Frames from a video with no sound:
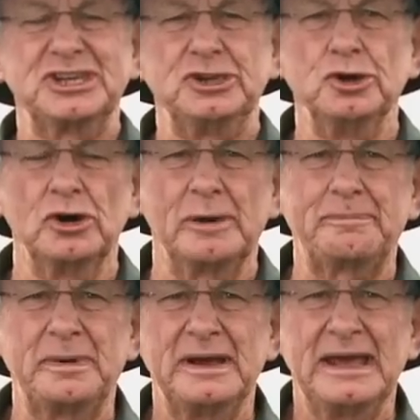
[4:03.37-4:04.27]
in Europe
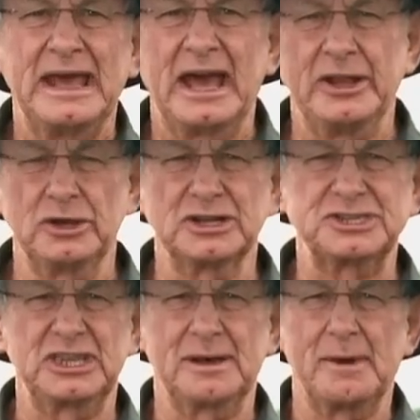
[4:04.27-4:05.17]
and you can
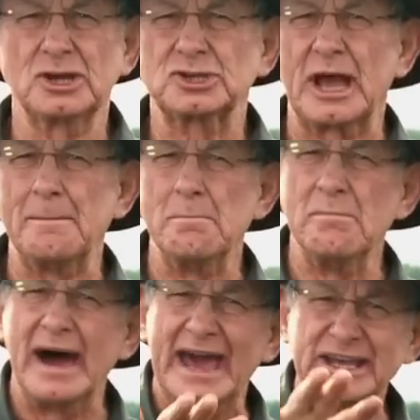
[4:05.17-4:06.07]
see the most
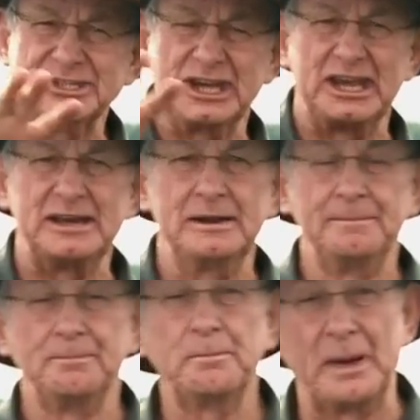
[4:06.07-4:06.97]
amazing
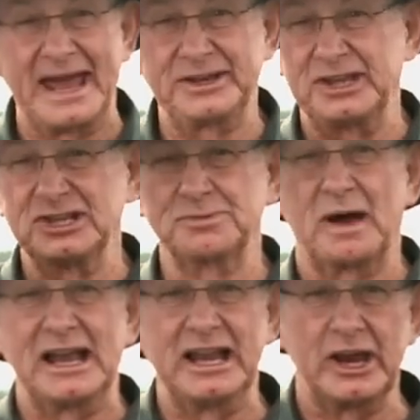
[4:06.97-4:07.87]
paintings
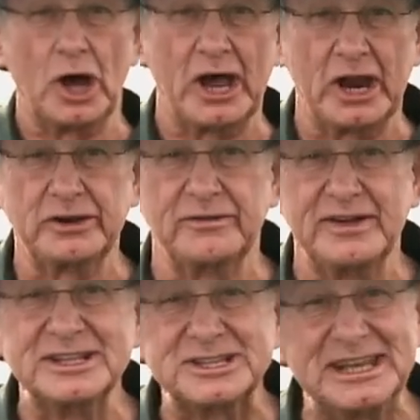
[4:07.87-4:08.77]
by Leonardo da
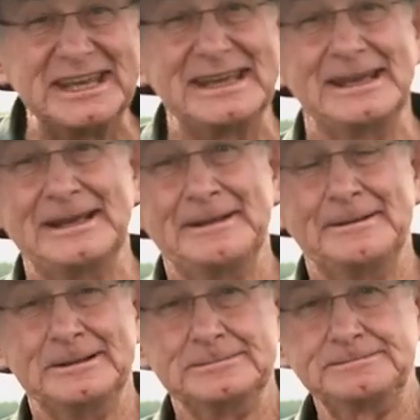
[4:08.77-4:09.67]
Vinci,
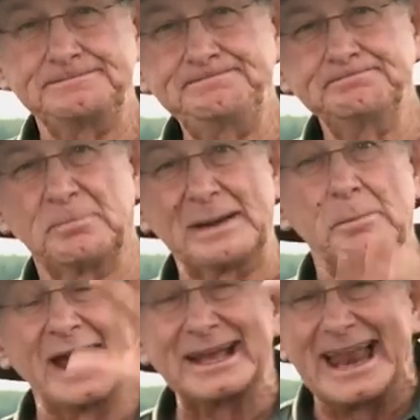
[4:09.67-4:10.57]
by
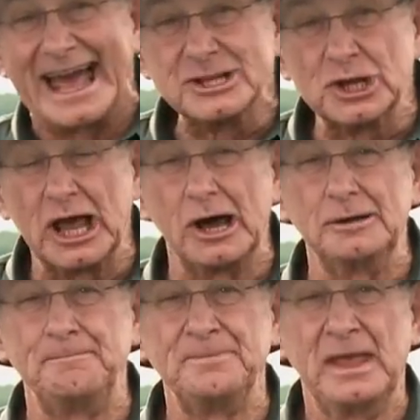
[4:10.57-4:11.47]

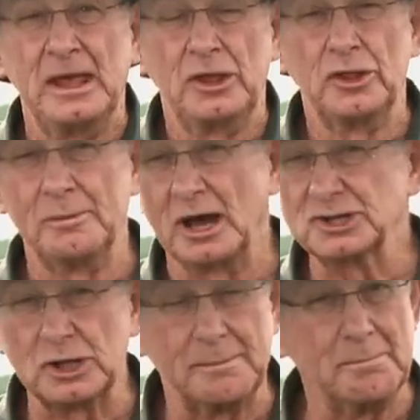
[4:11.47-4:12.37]
Michelangelo, the
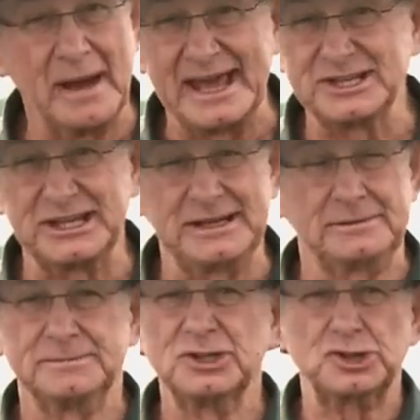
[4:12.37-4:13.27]
most
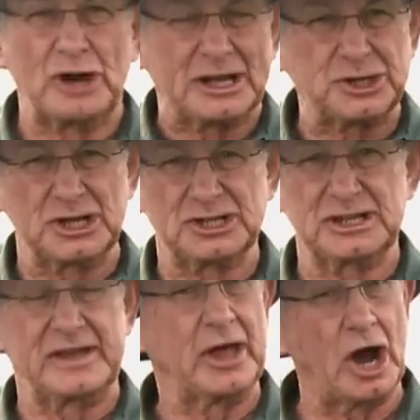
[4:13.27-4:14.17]
amazing structures.
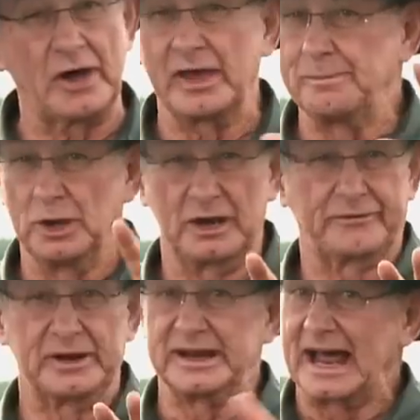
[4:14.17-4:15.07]
And they are, they're
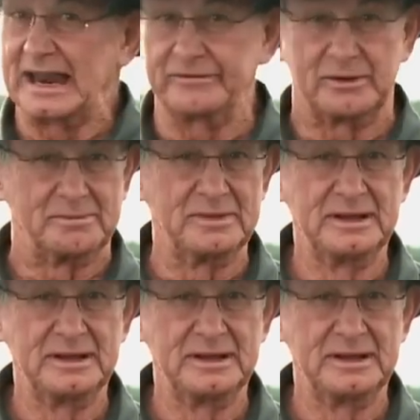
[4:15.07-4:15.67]
beautiful and I love them.